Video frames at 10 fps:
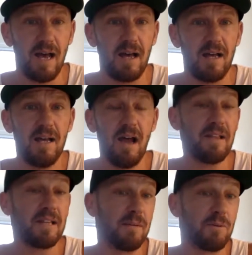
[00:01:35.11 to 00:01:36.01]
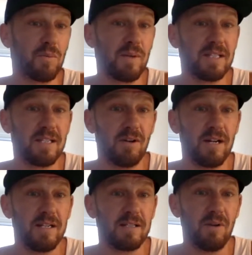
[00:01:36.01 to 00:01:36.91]
Uh, I thought the Clippers would win the
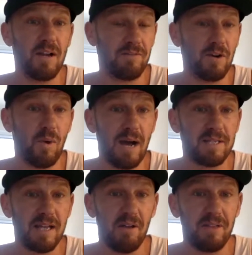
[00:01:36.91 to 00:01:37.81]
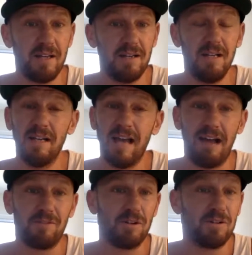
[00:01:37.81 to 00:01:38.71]
series if Kawhi was healthy
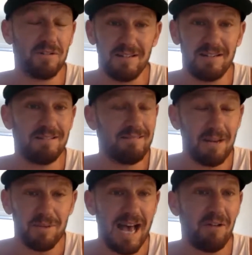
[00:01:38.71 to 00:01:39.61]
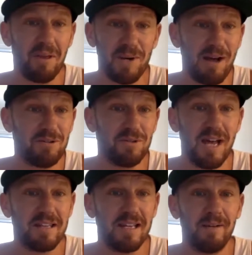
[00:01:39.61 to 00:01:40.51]
after he was out and they were down two
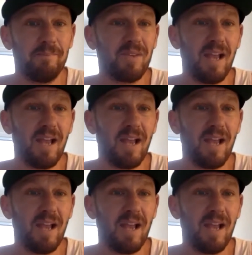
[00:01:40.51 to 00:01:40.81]
nothing.